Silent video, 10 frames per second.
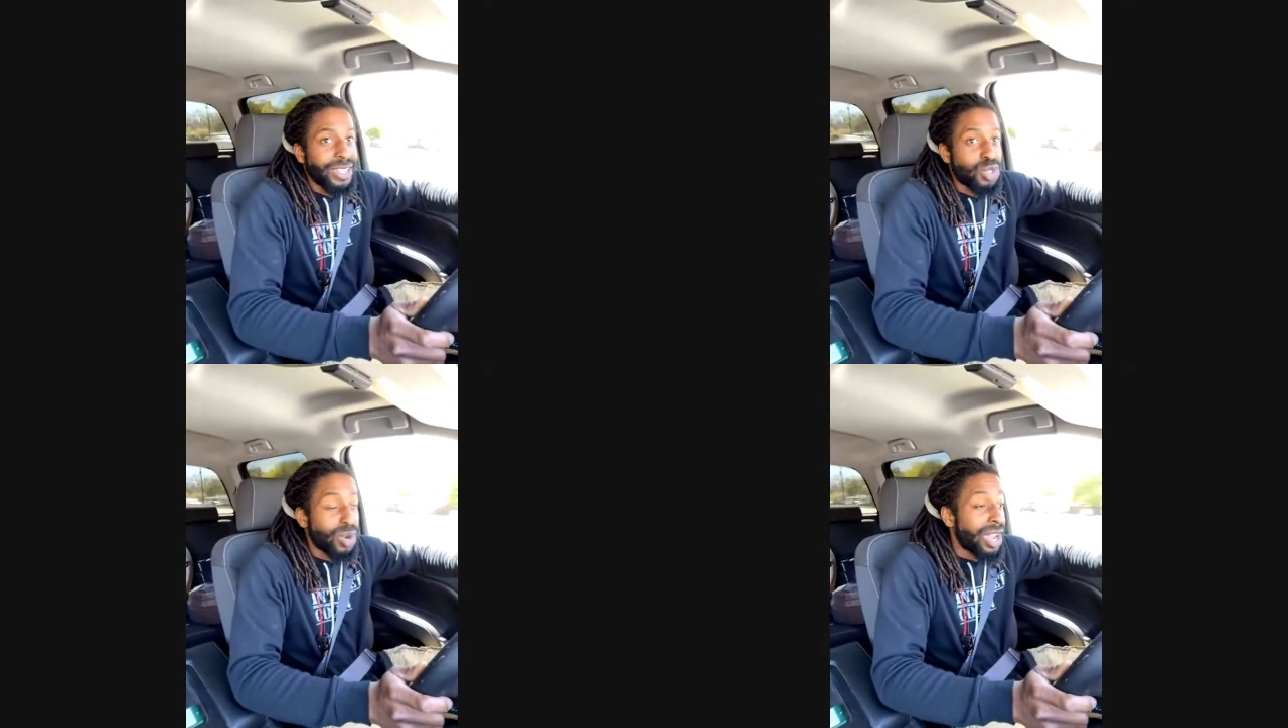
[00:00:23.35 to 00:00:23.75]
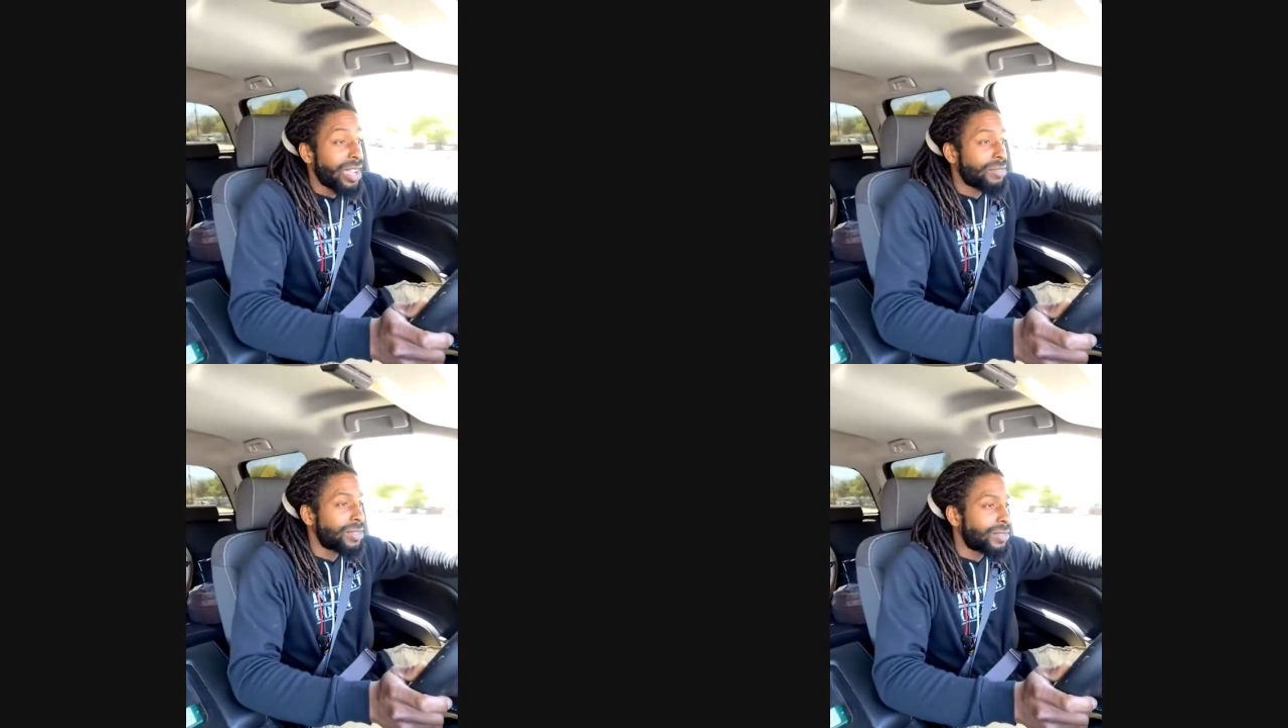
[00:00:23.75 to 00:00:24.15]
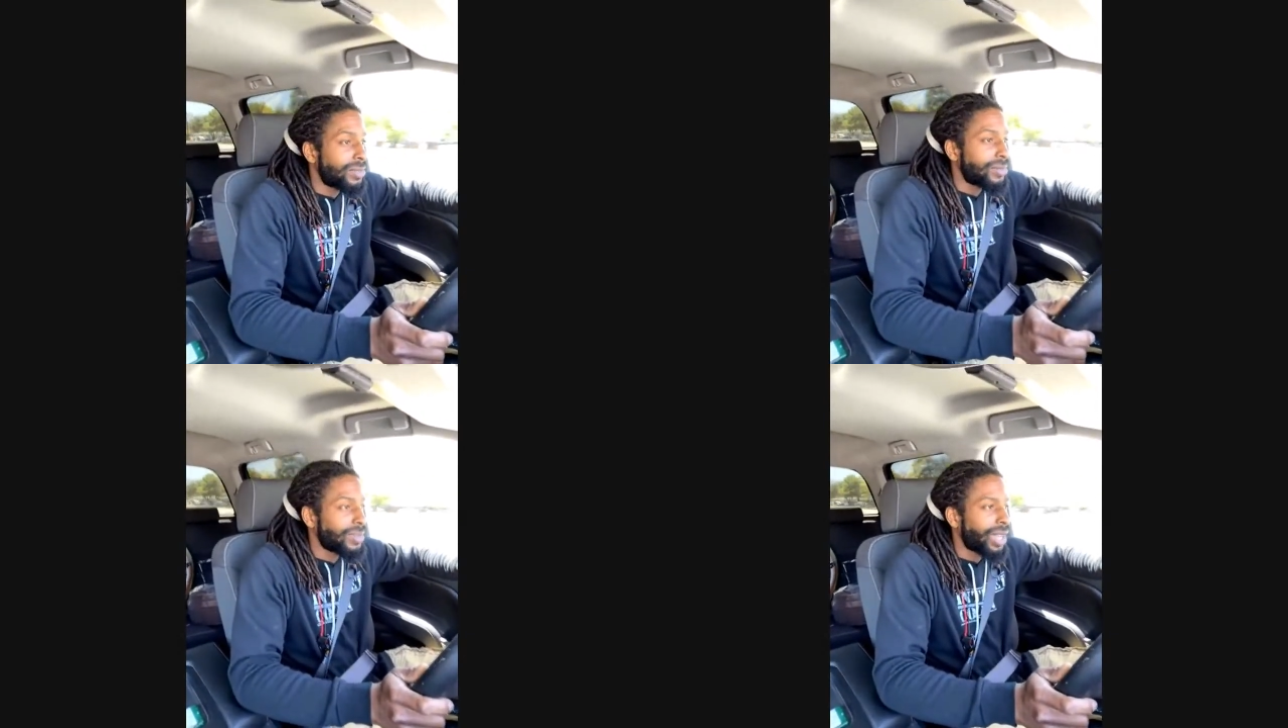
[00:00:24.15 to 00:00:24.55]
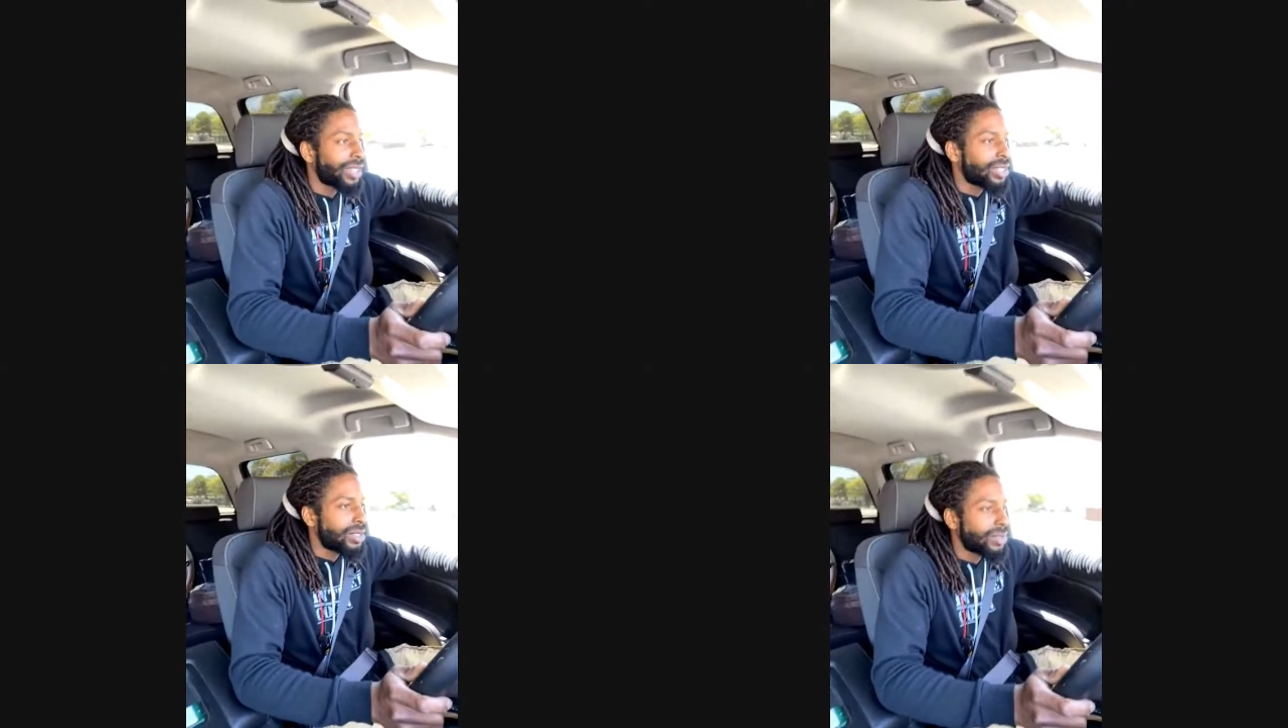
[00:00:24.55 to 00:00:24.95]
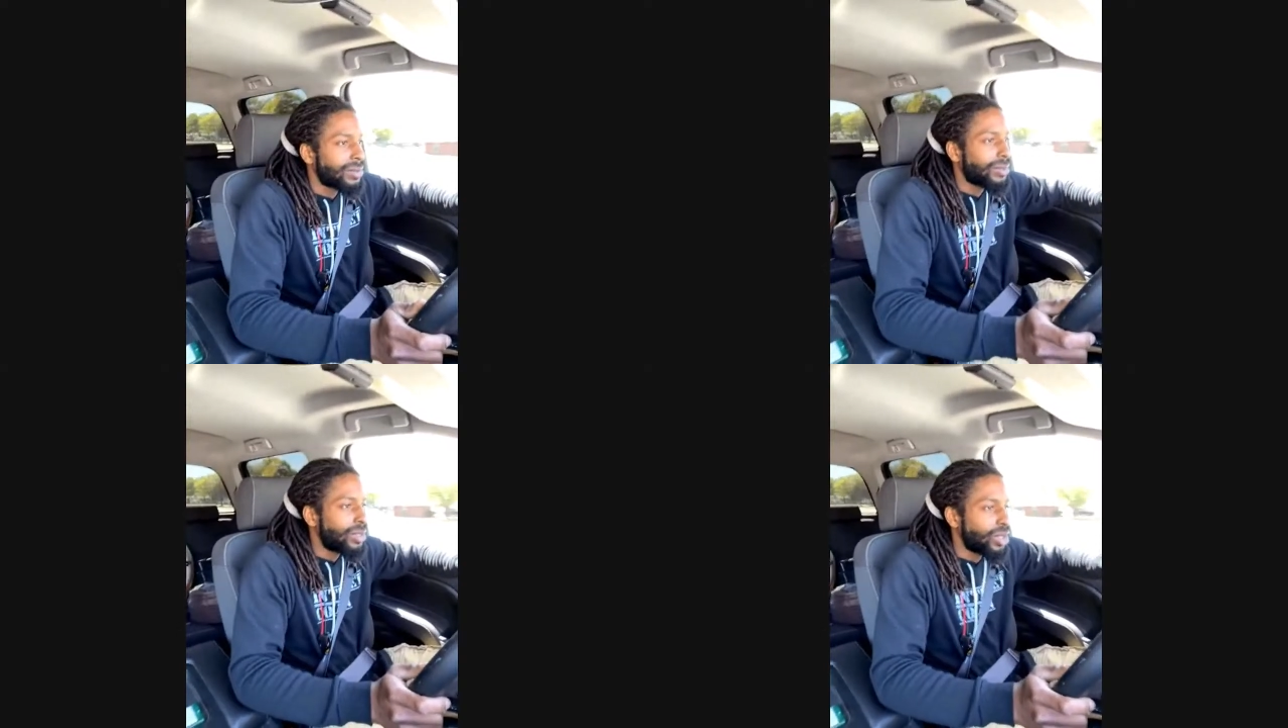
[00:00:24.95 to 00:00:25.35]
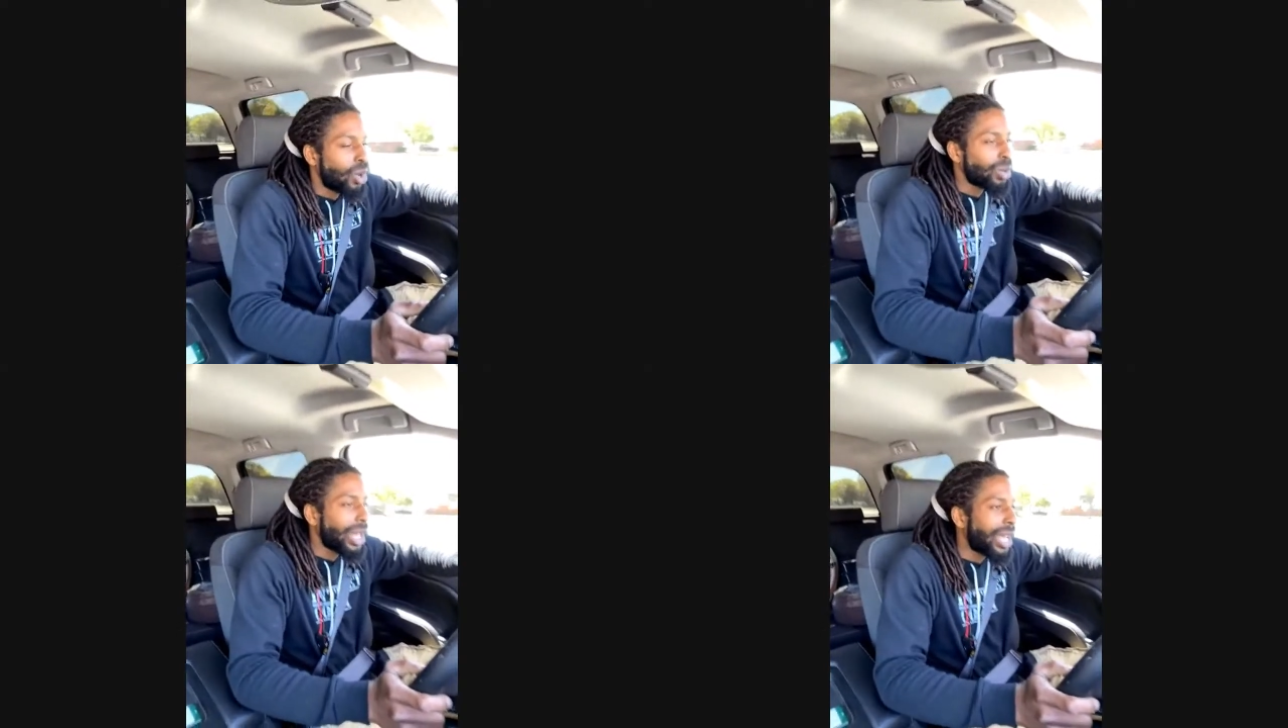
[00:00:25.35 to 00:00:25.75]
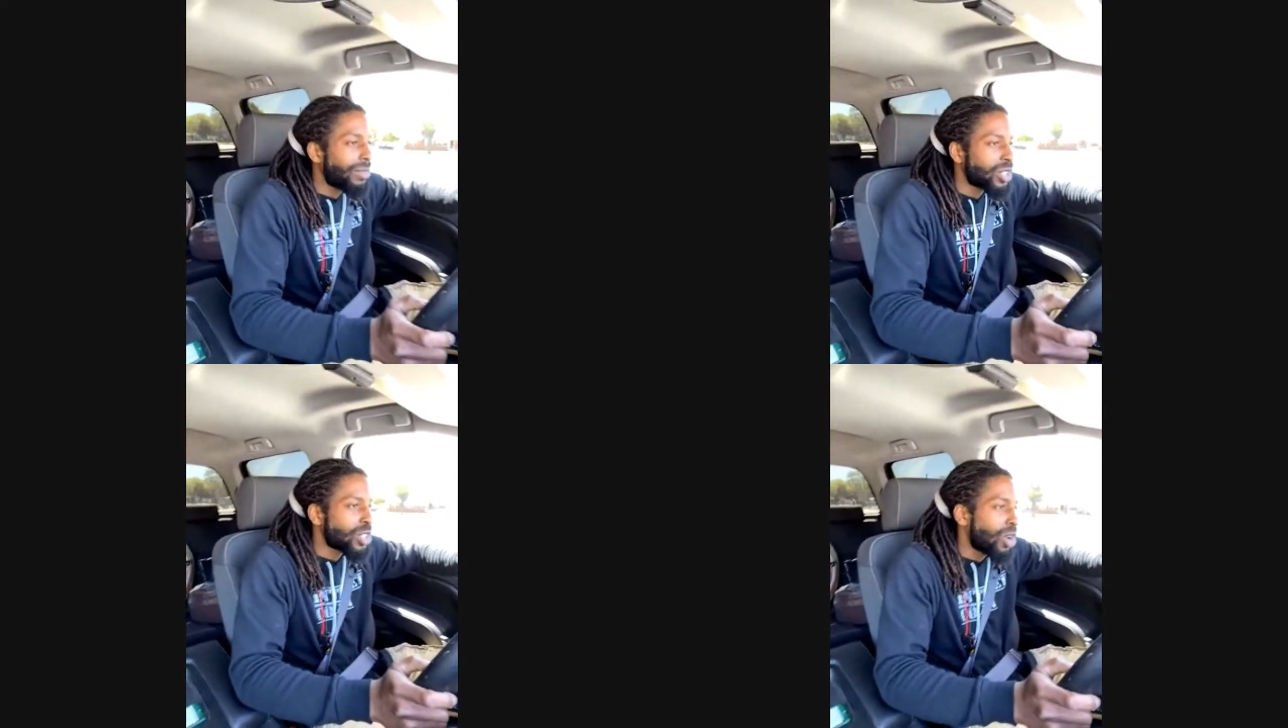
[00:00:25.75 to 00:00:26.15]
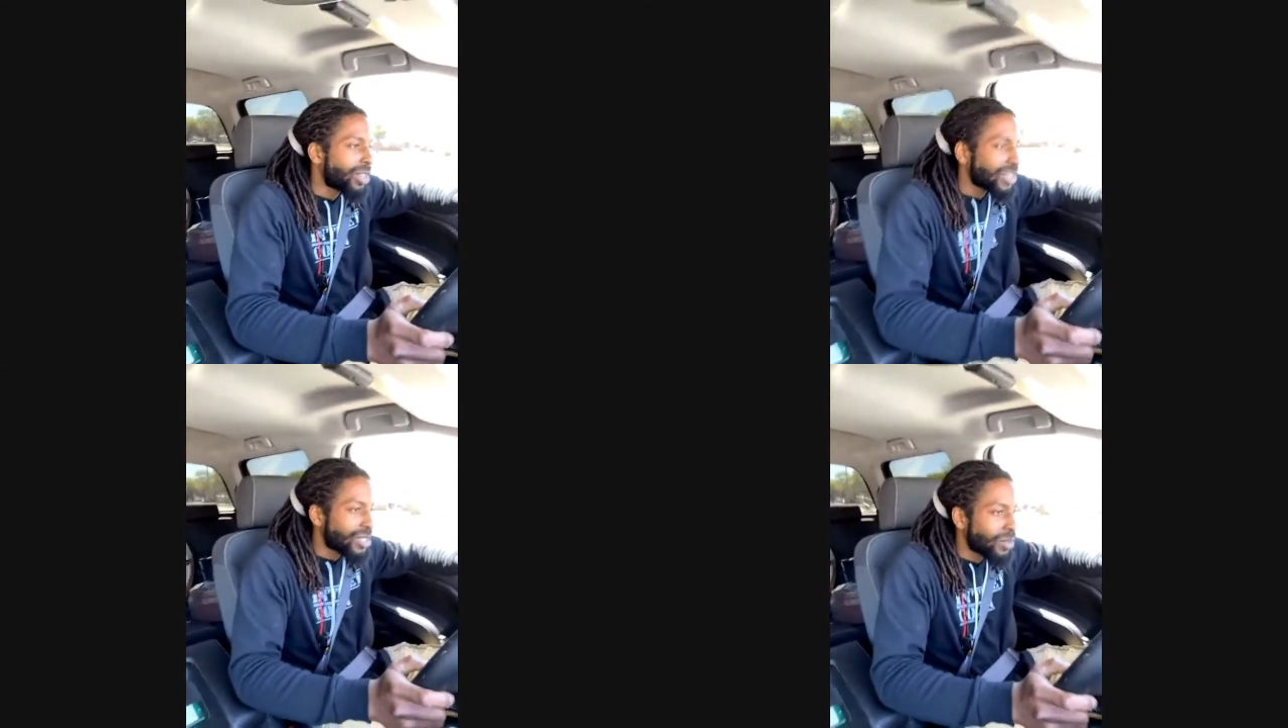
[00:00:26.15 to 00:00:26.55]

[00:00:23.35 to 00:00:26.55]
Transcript: drive and I can go live and talk and stuff